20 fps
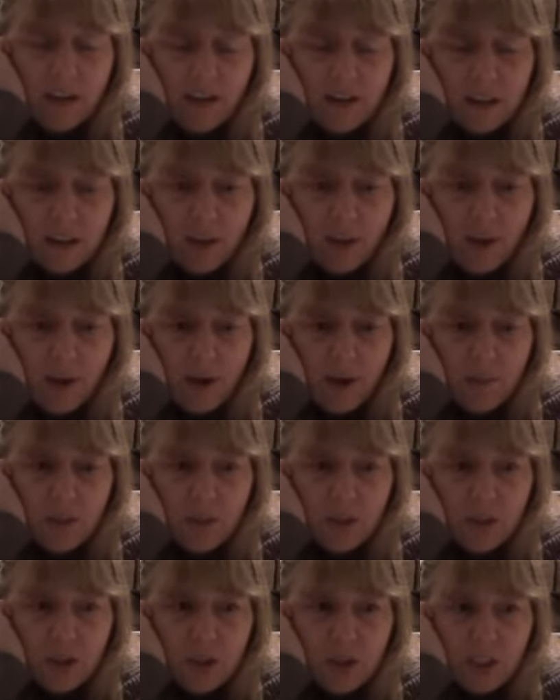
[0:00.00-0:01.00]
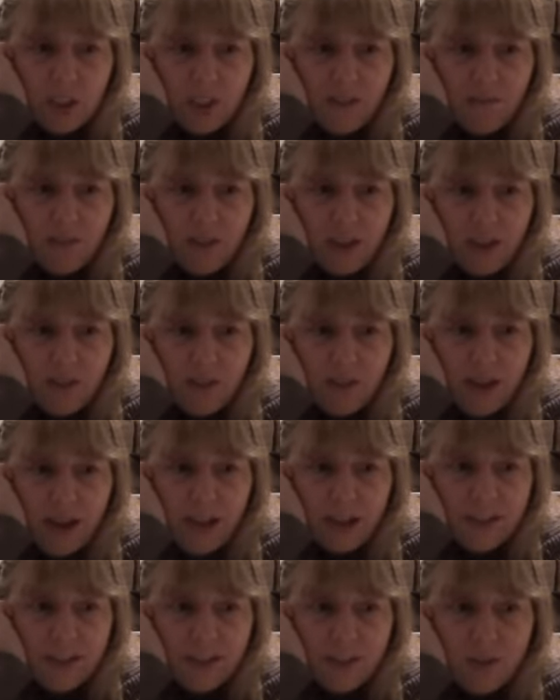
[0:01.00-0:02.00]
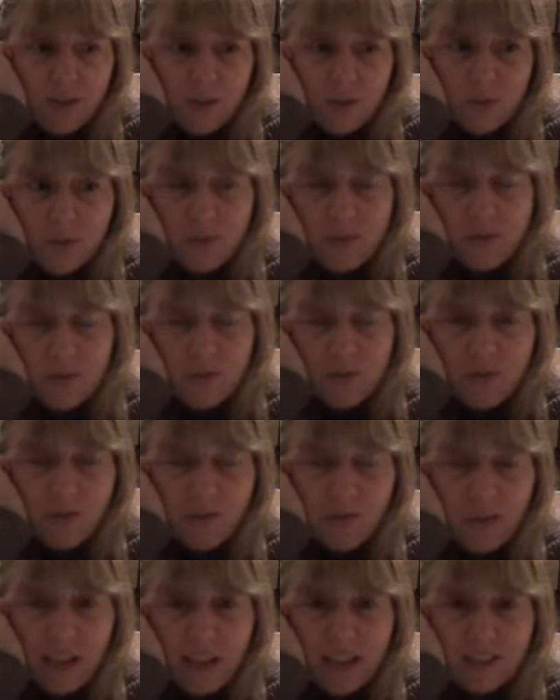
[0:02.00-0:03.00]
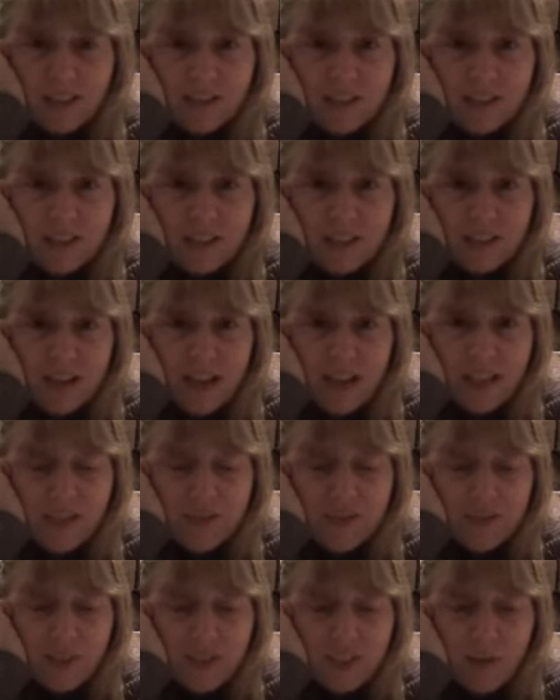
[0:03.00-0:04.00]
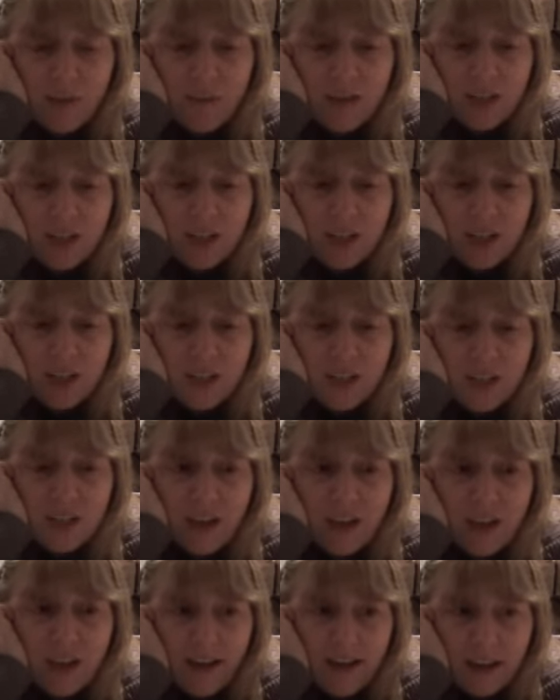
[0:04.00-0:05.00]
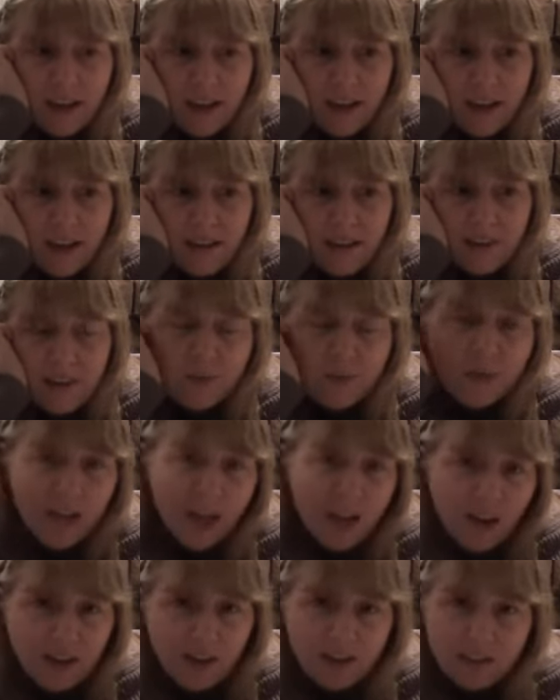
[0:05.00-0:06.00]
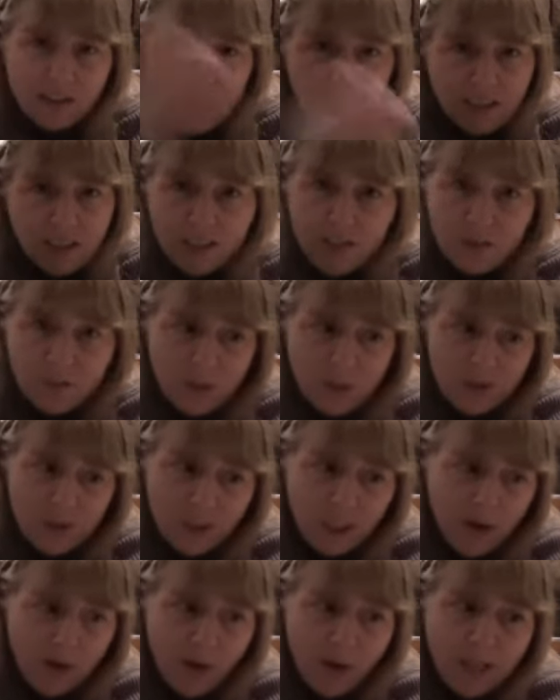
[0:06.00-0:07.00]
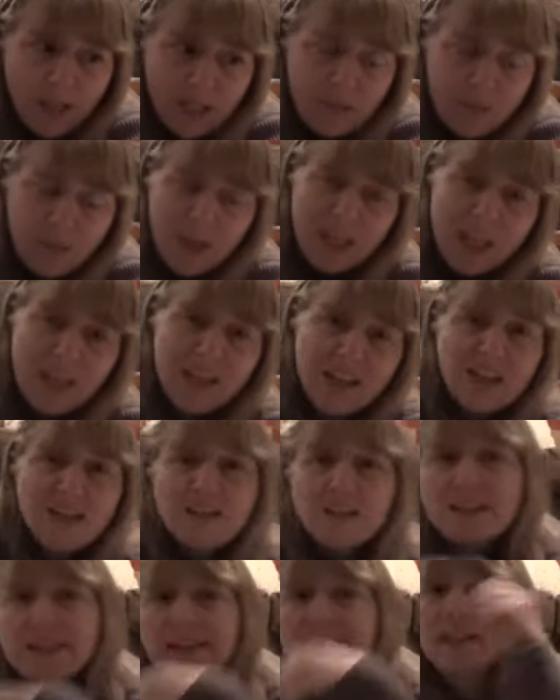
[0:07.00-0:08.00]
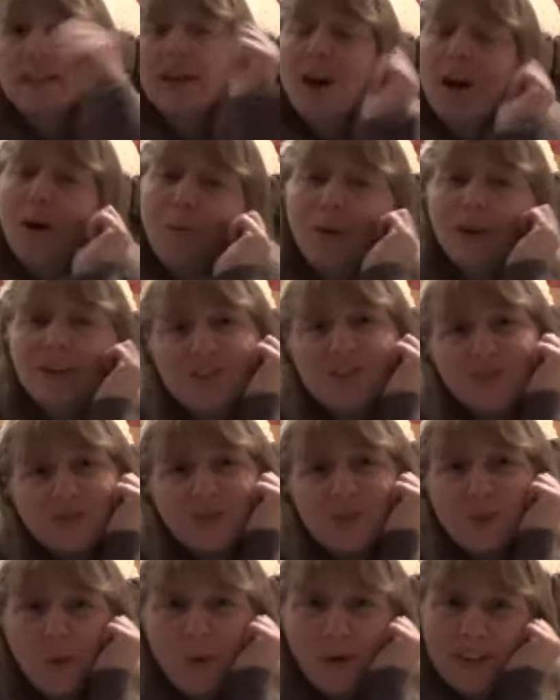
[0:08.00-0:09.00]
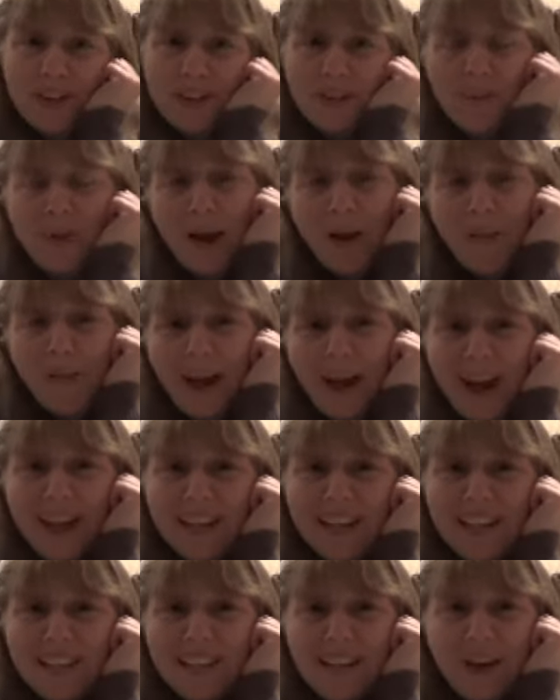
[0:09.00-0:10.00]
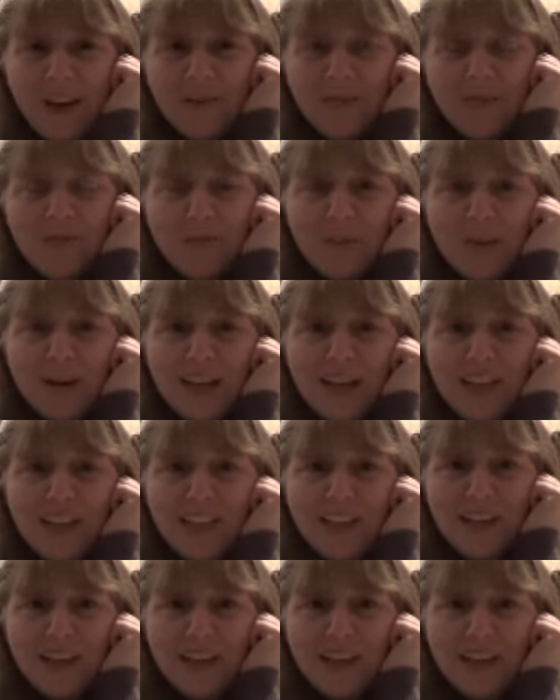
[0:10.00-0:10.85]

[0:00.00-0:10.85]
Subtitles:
you know, I'm usually giving you guys tools to fight these kinds of assumptions, and to be honest, this is mostly going to be a bunch of stories about bad stuff, but